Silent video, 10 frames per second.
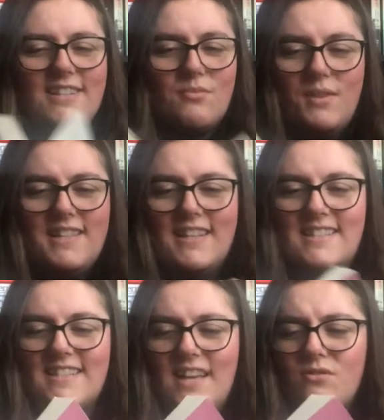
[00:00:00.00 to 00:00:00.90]
to read this.
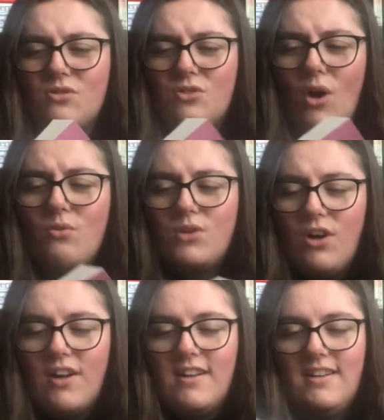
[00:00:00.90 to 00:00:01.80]
It sounds so
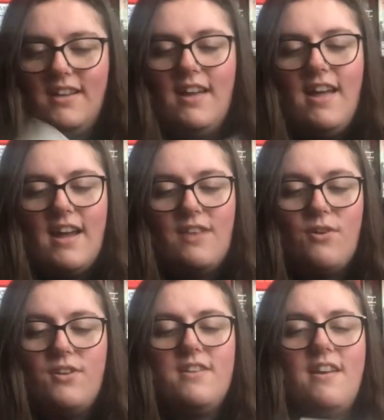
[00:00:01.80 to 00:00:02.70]
good. And I've
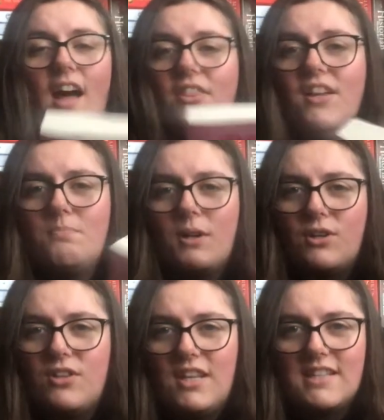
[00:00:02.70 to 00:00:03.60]
heard nothing but
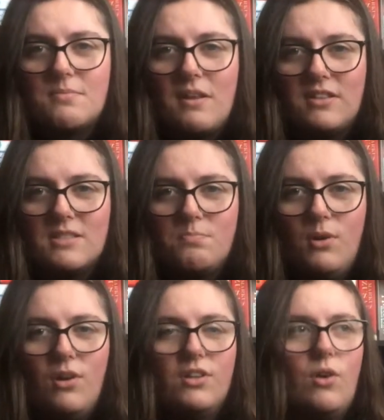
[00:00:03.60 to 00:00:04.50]
good things about this
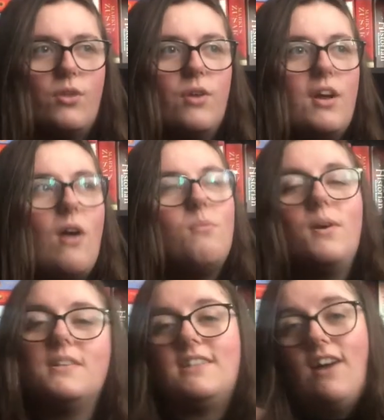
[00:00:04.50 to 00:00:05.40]
book, although now I'm
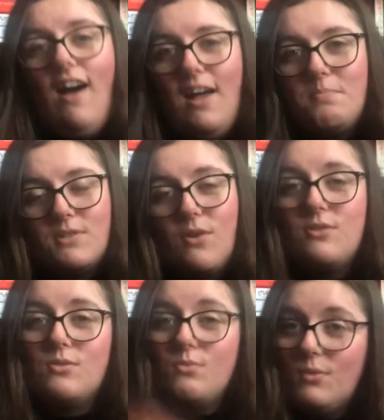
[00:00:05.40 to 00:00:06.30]
worried that the hype is going
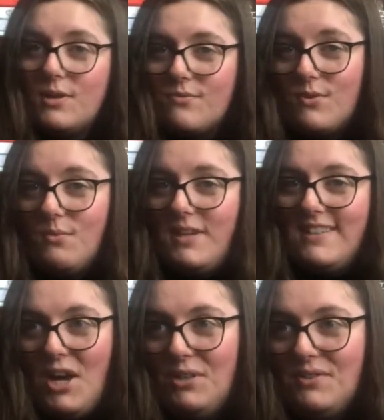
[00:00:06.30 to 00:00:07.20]
to ruin it for me,
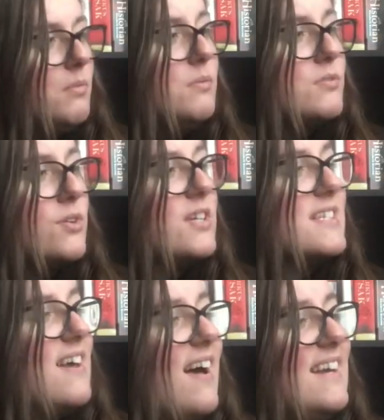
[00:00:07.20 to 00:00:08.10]
though. I'm so
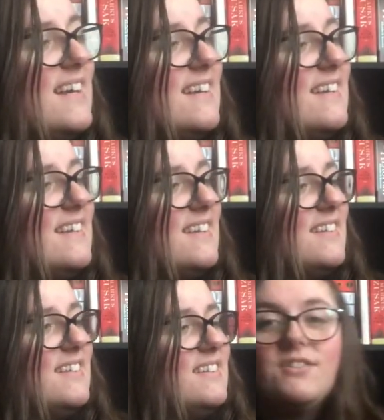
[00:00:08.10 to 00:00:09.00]

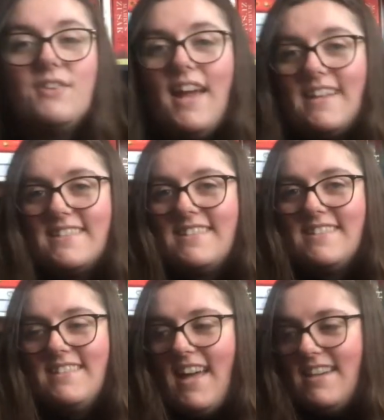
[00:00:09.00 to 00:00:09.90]
excited. So yes,
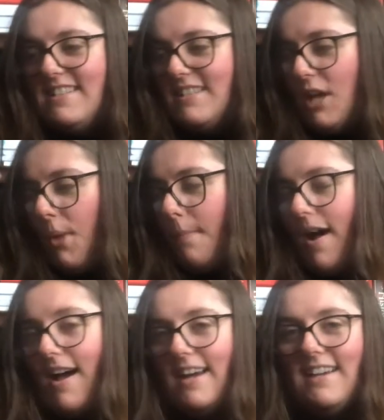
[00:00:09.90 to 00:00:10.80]
that is
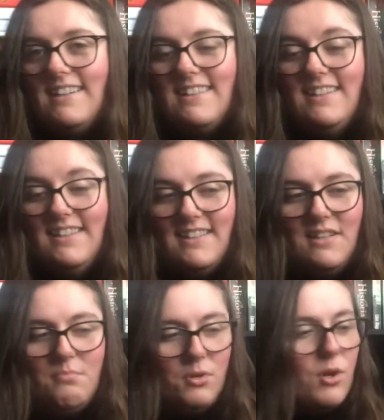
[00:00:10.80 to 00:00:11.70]
my book